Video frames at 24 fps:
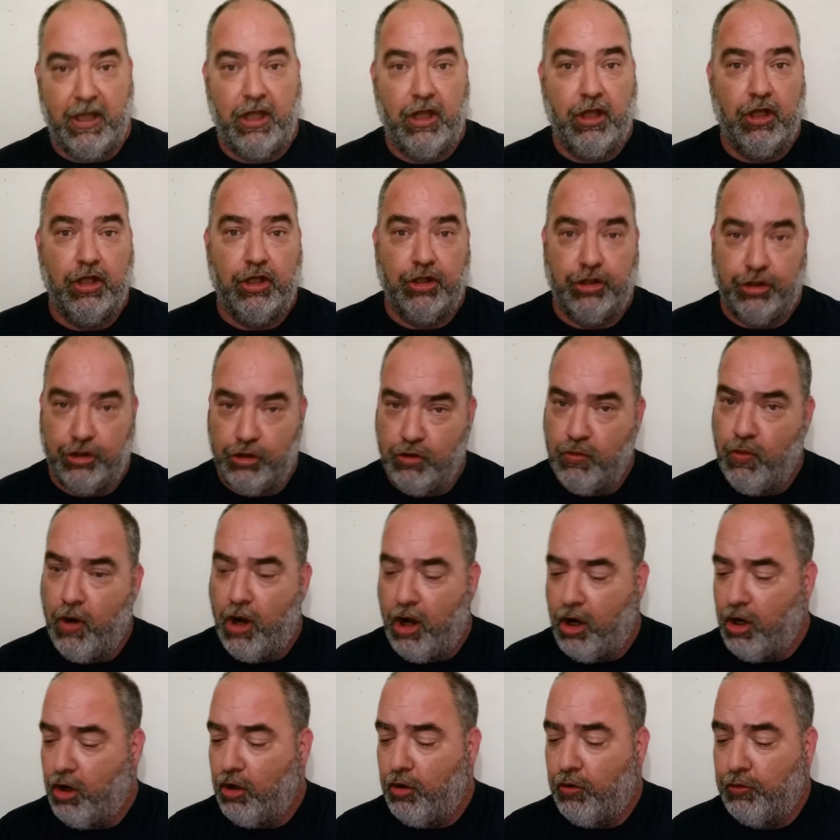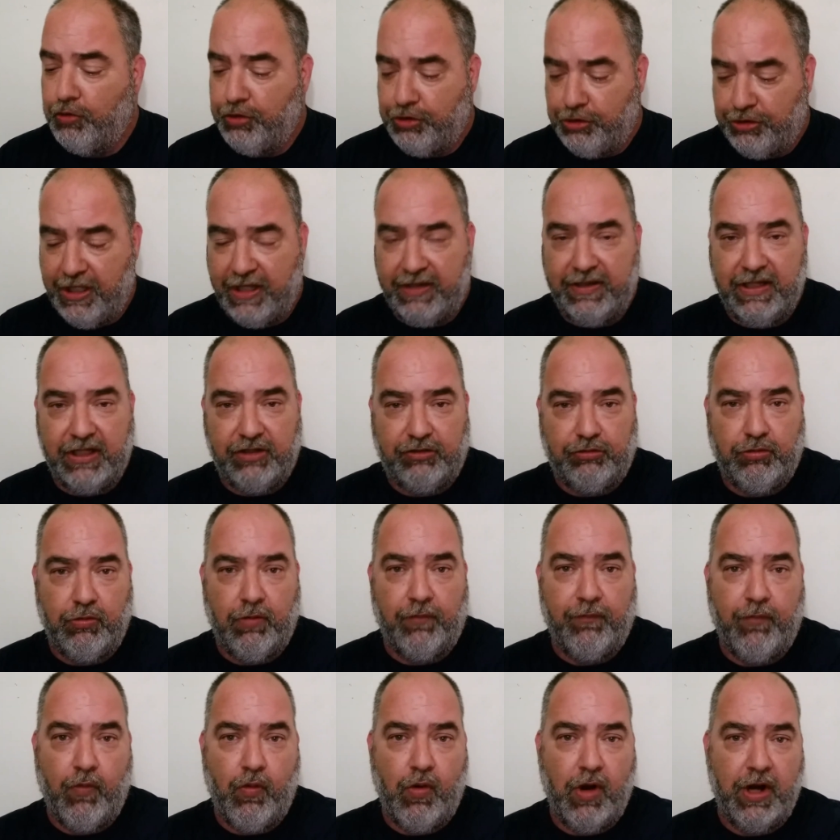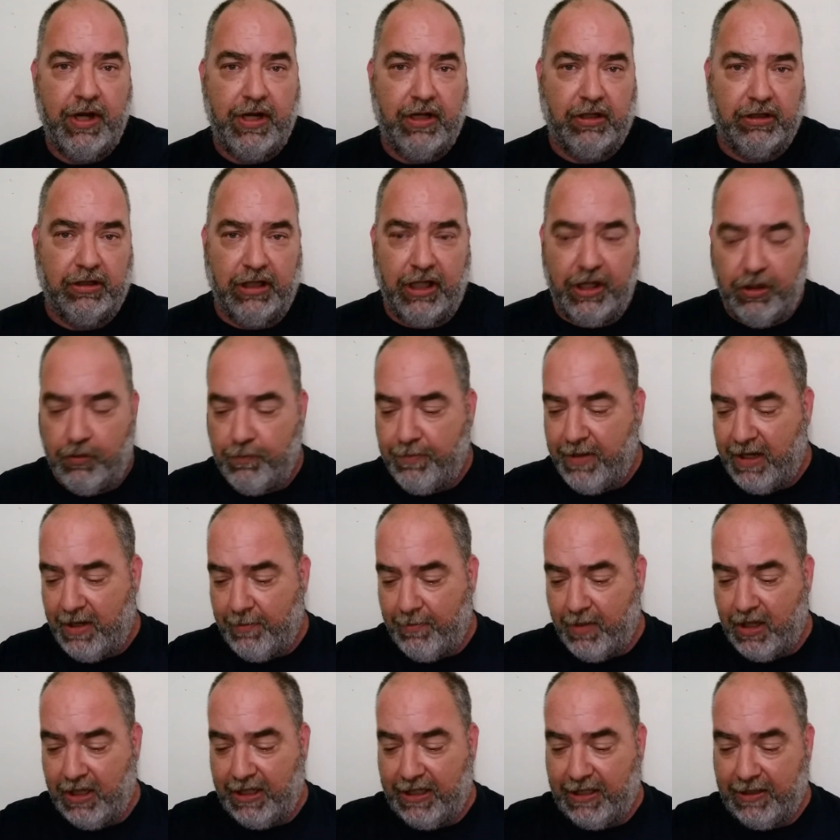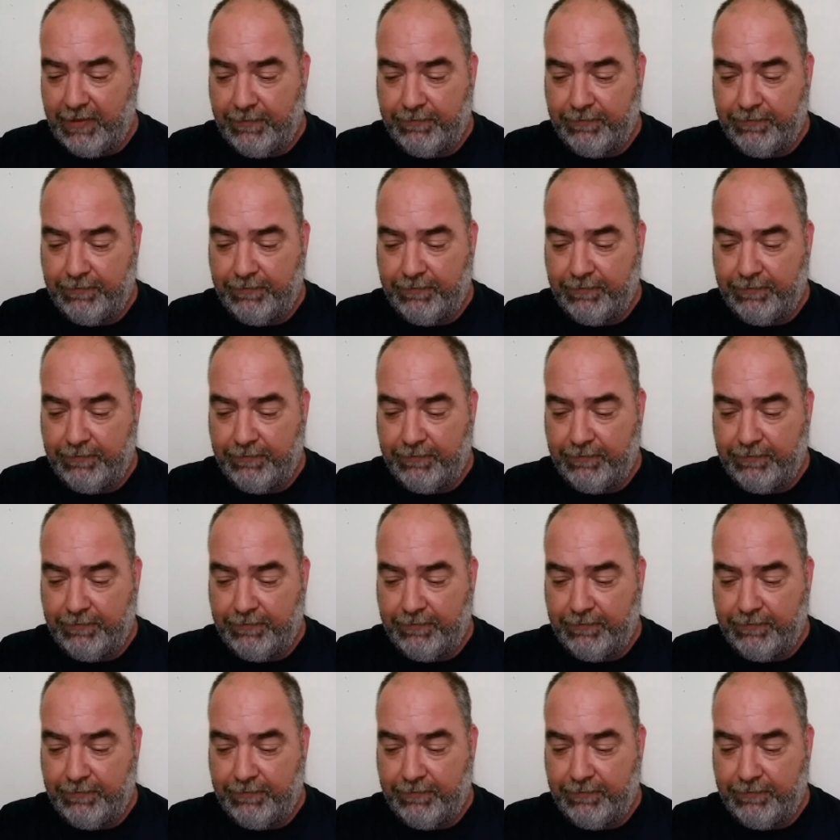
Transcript: You all did this to avoid a little bit of money.